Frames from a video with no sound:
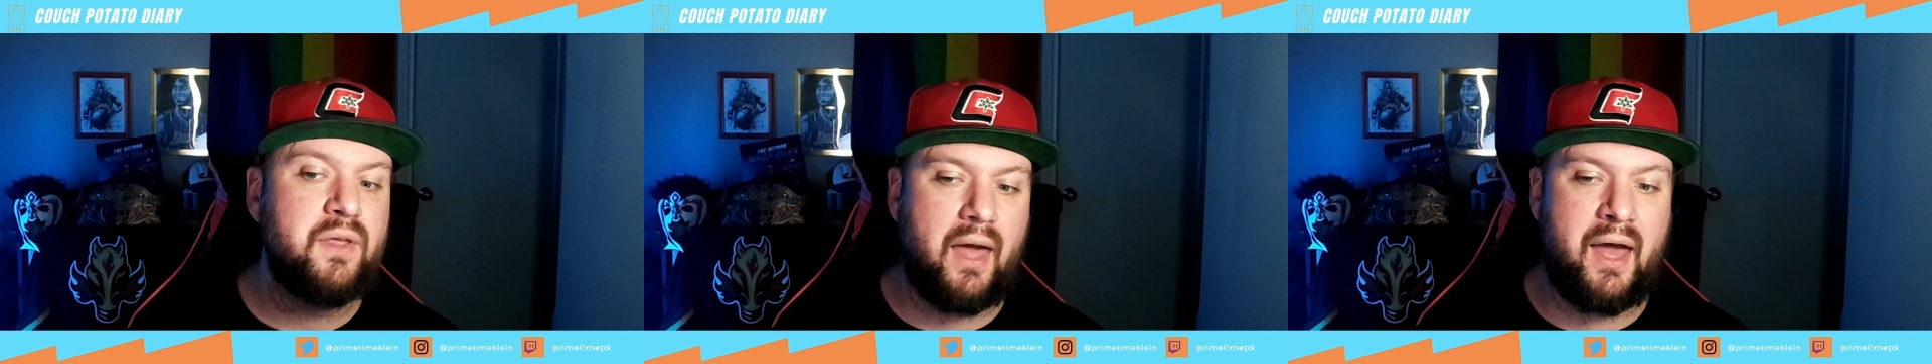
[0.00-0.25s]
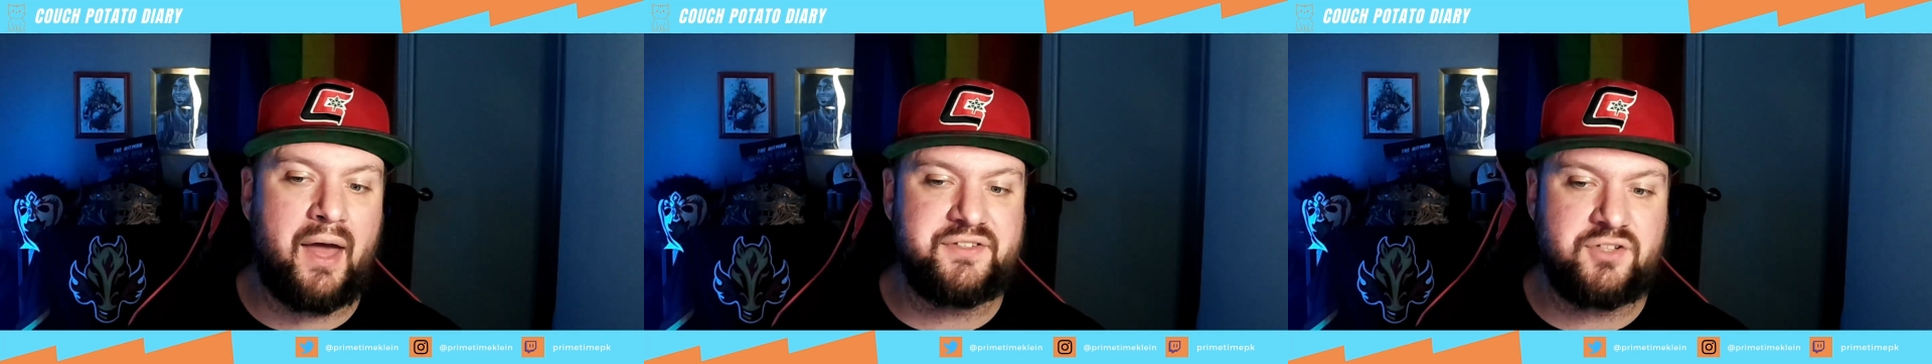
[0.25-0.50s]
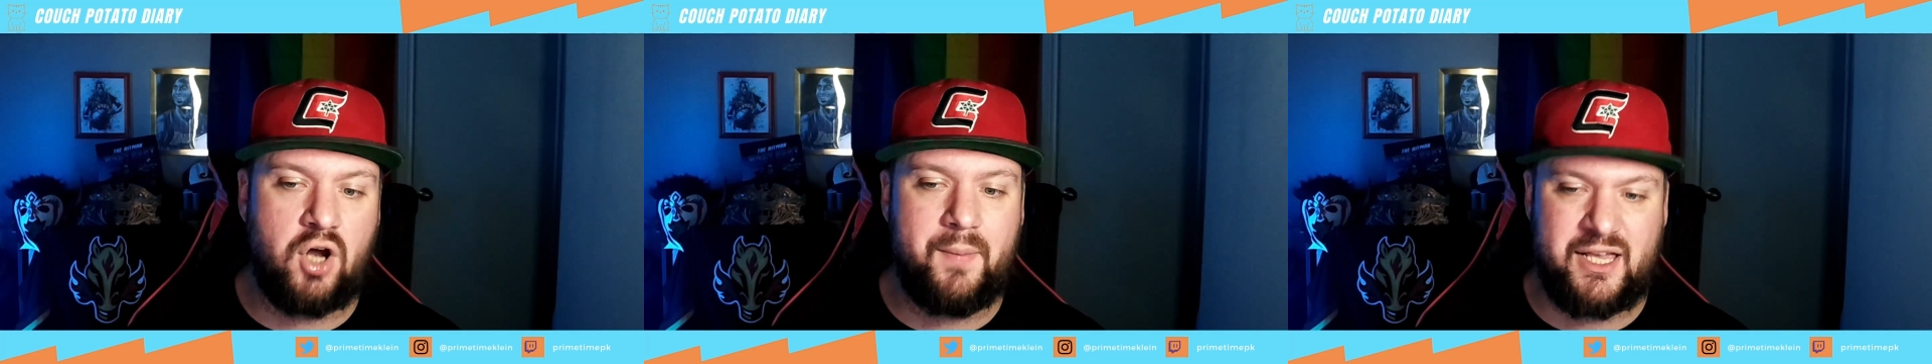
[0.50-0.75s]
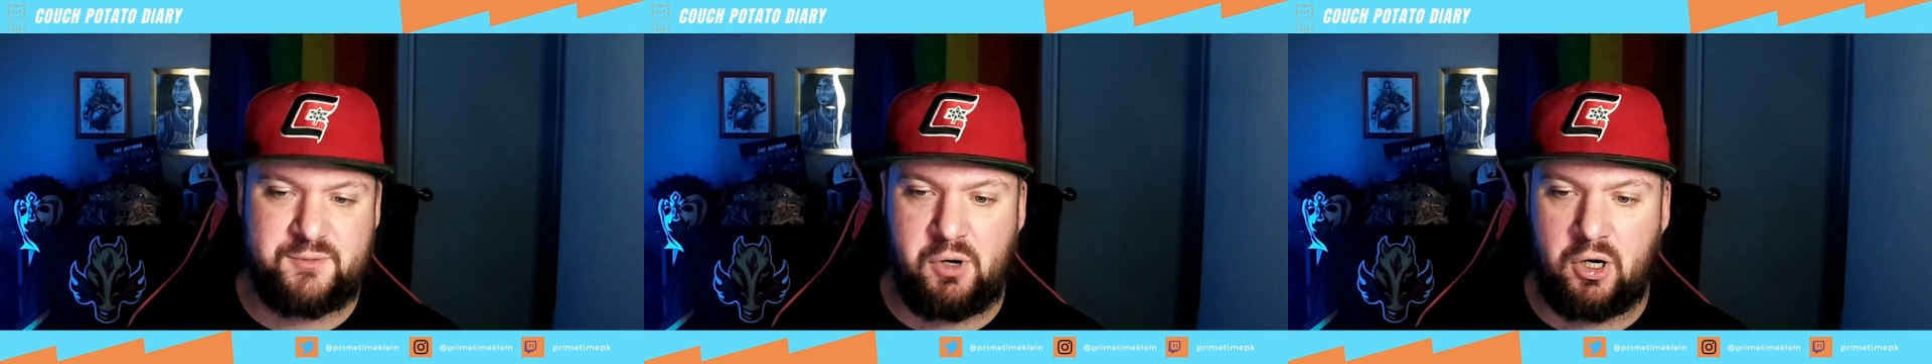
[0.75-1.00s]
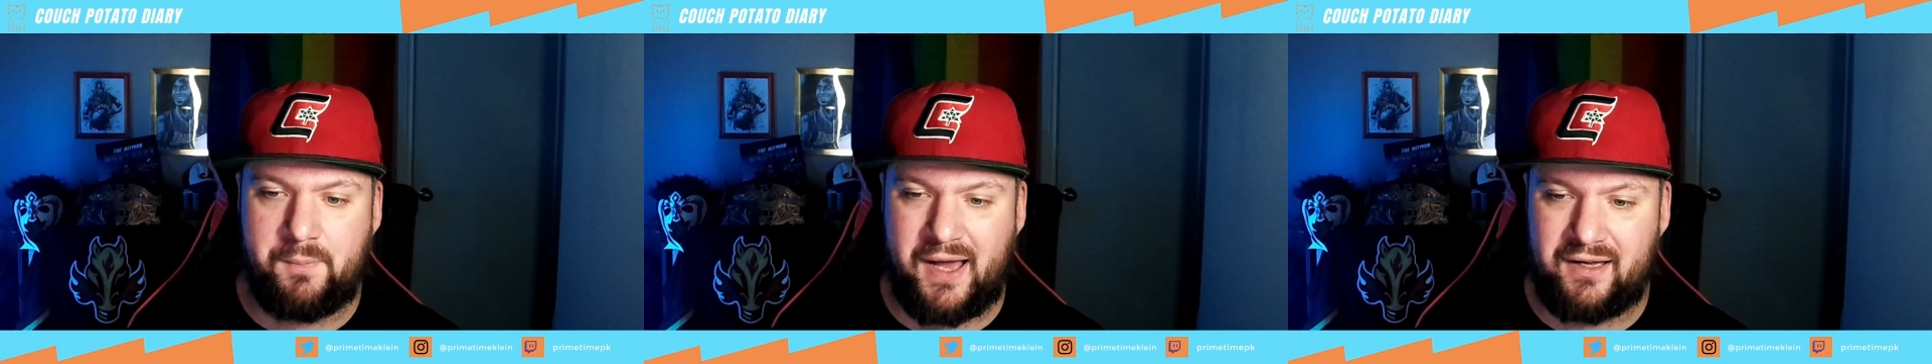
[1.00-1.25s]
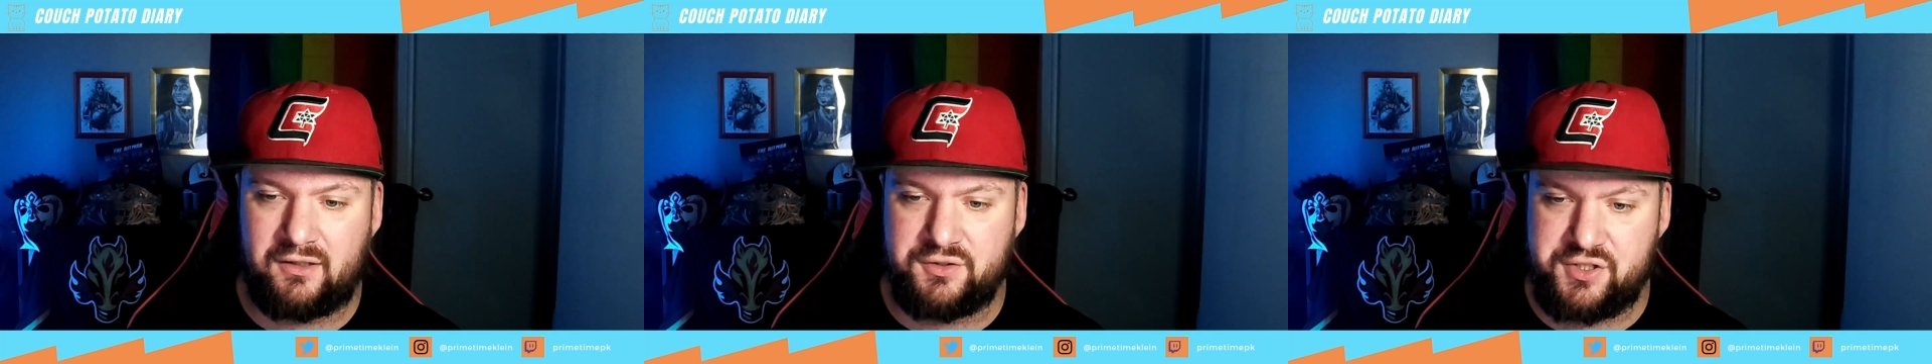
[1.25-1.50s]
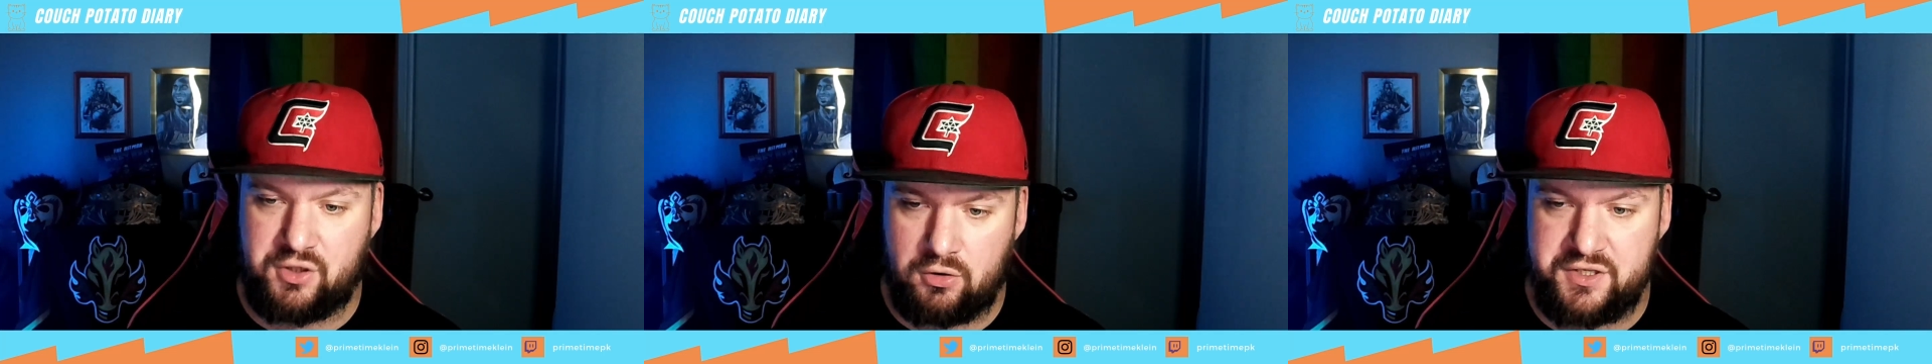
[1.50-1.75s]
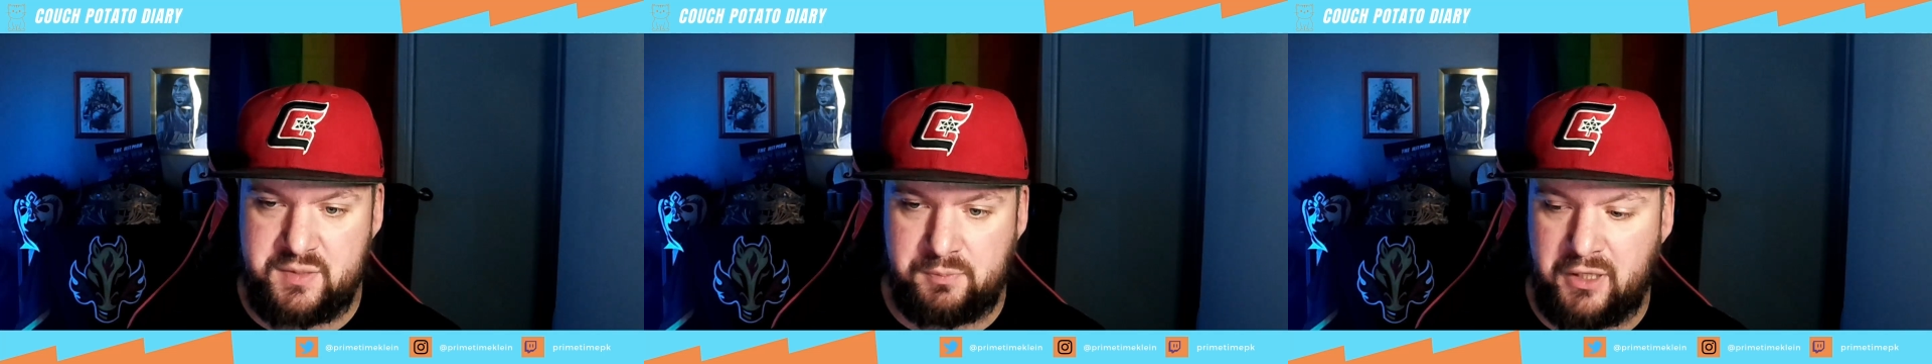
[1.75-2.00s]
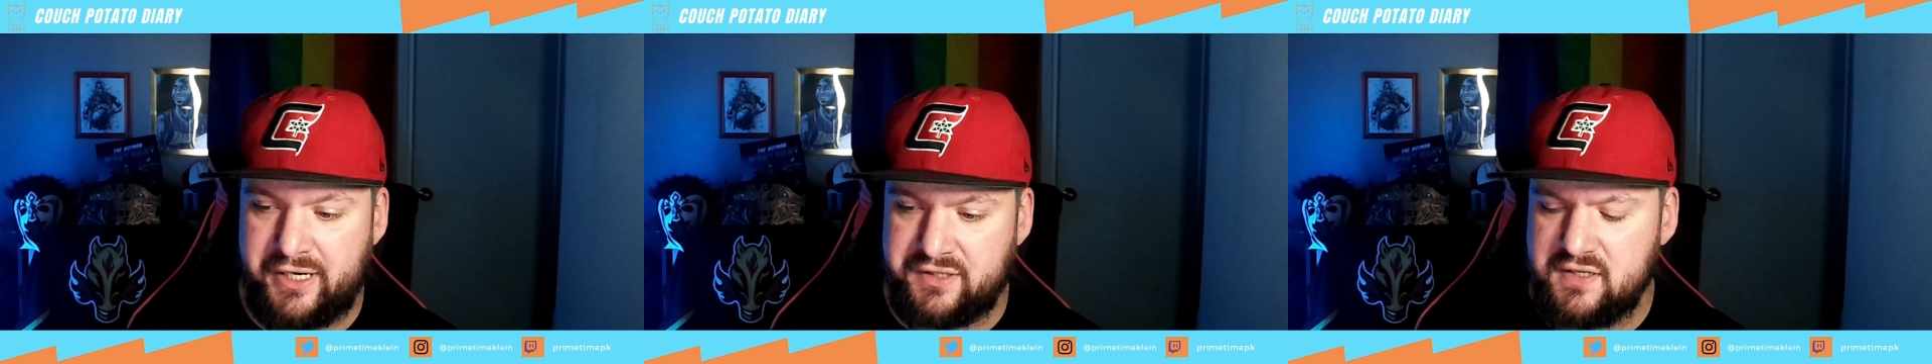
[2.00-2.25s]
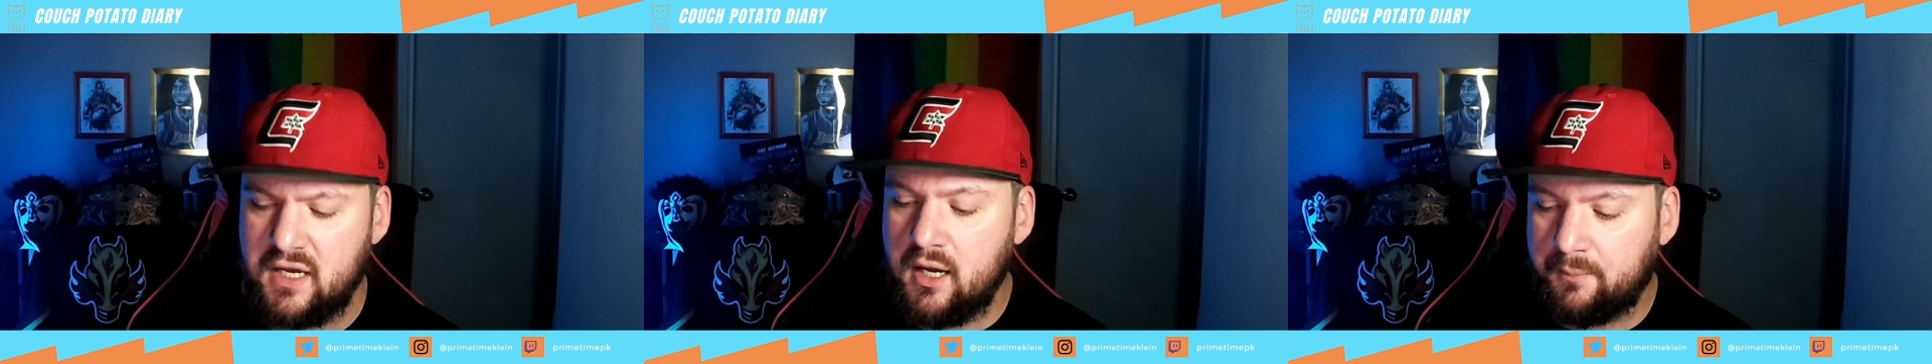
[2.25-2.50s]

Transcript: as Tom Aspinall battles Curtis Blaydes.